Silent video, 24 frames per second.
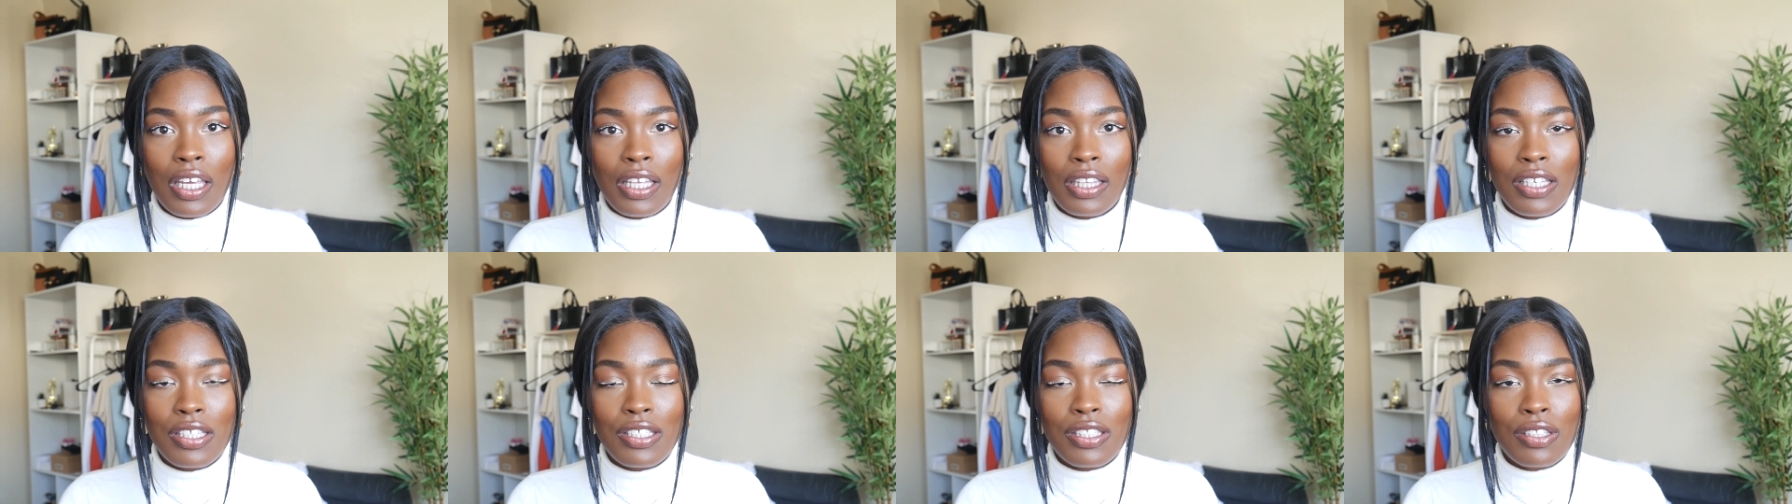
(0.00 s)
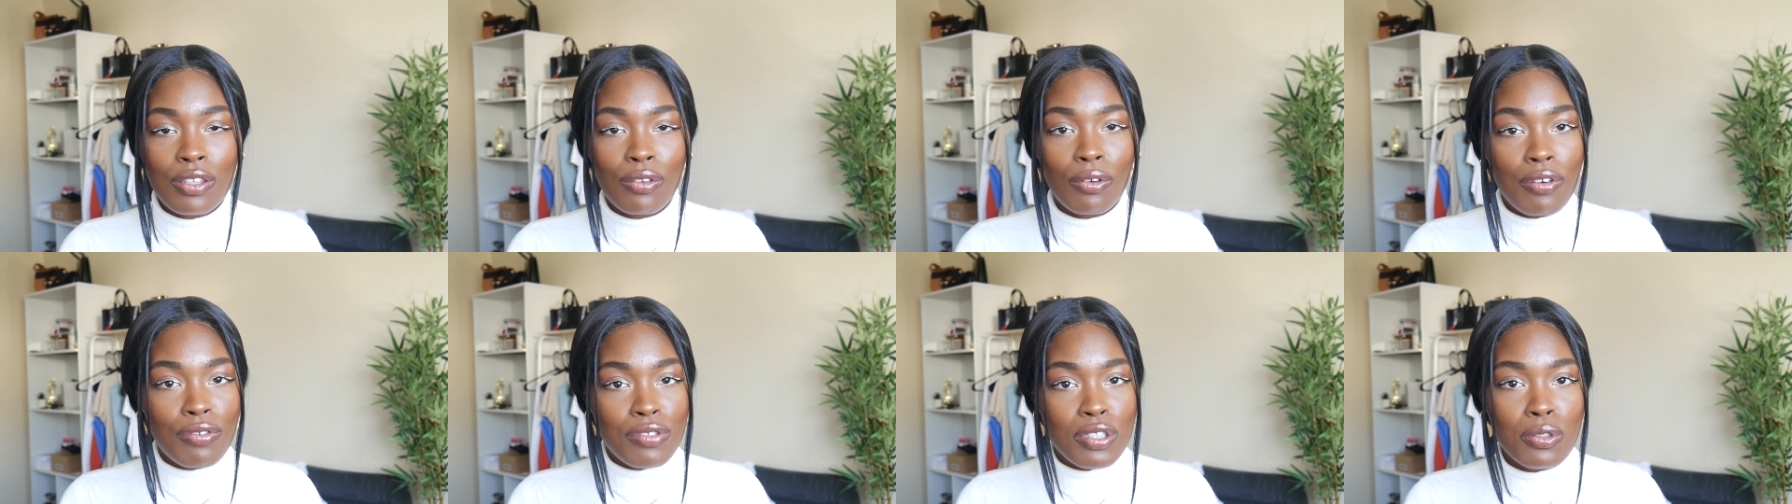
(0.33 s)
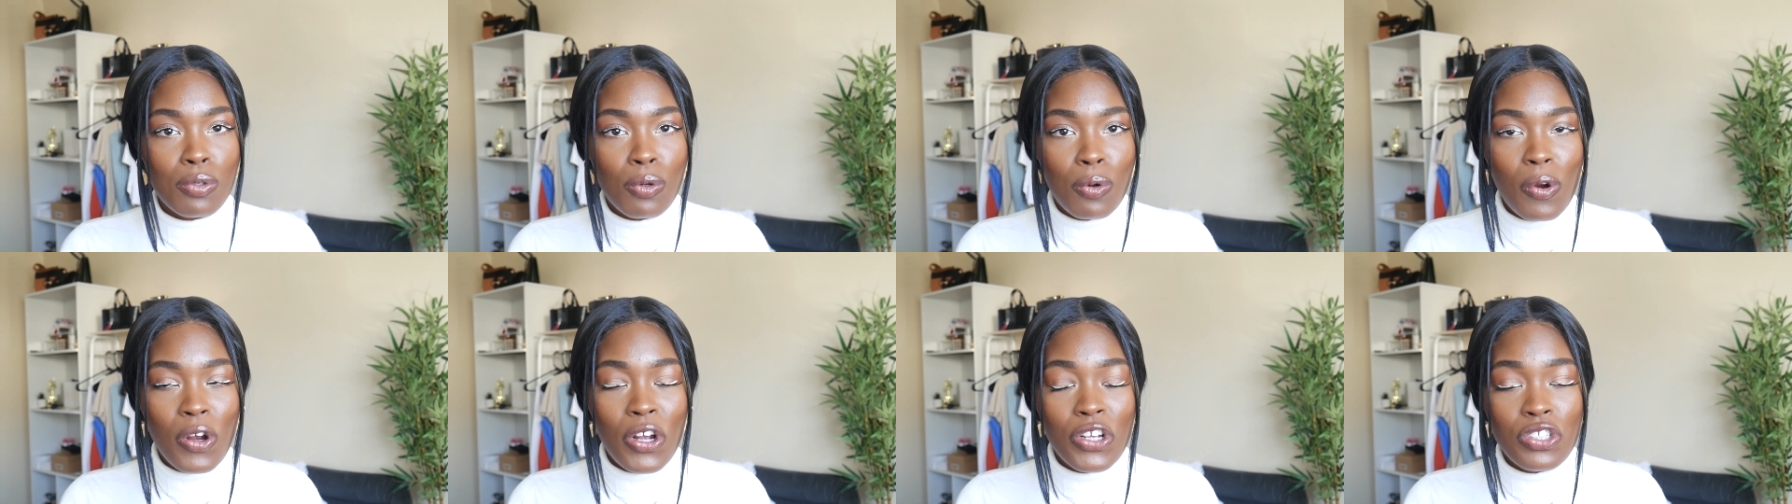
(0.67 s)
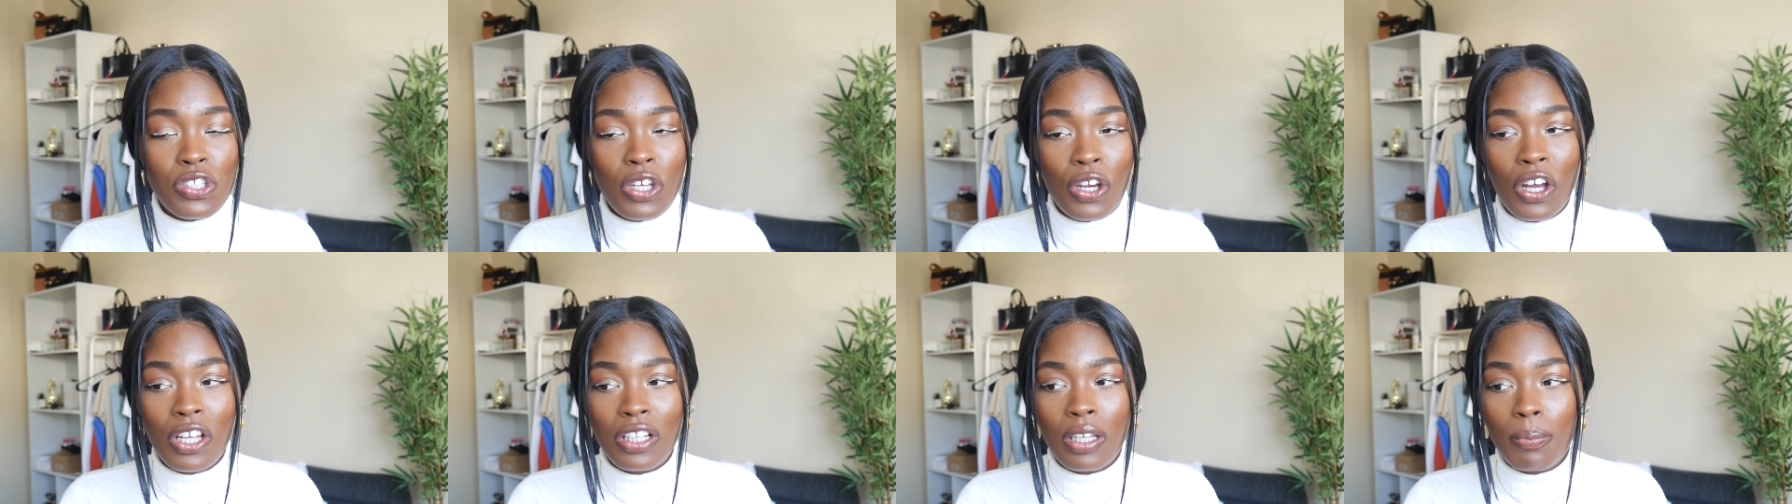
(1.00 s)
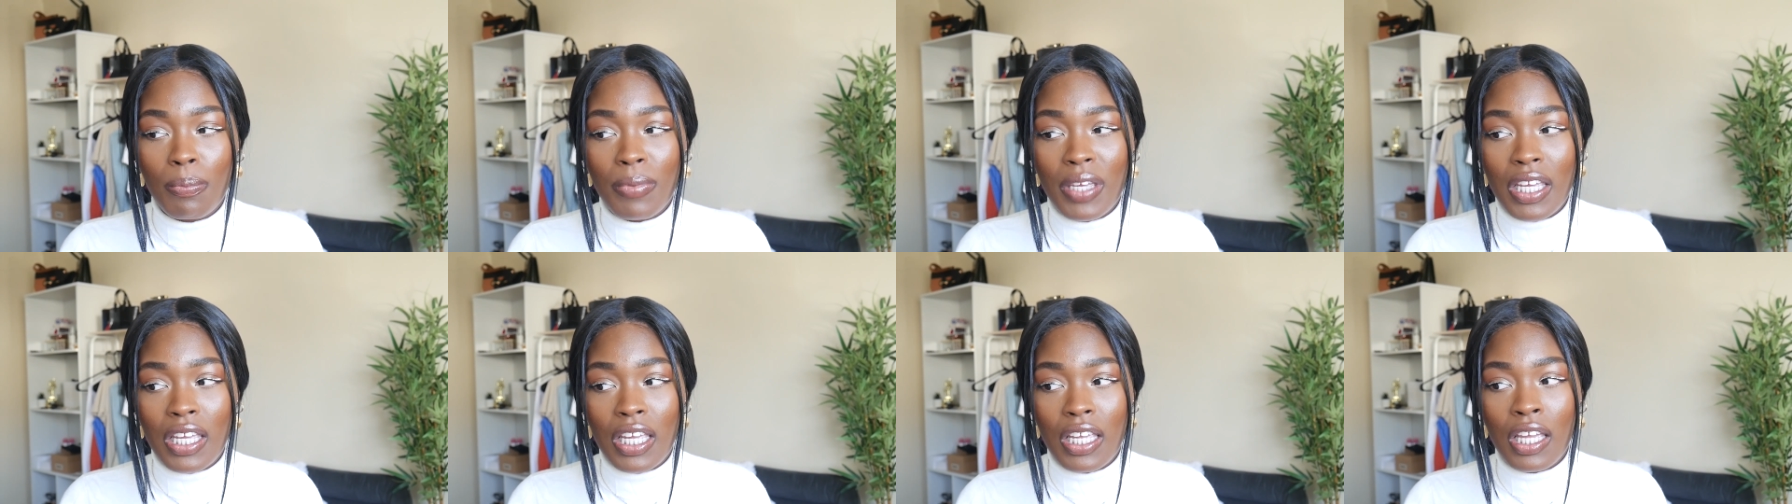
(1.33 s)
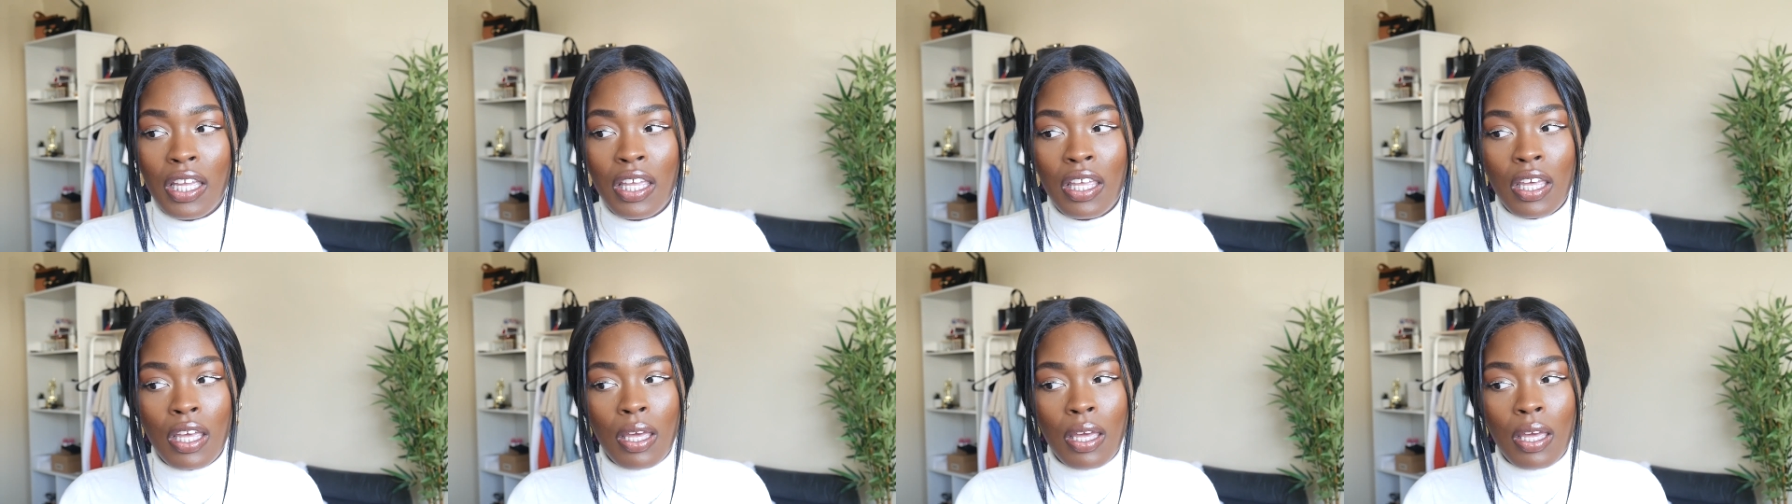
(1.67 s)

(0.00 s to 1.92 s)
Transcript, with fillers: in these thrift stores are gonna be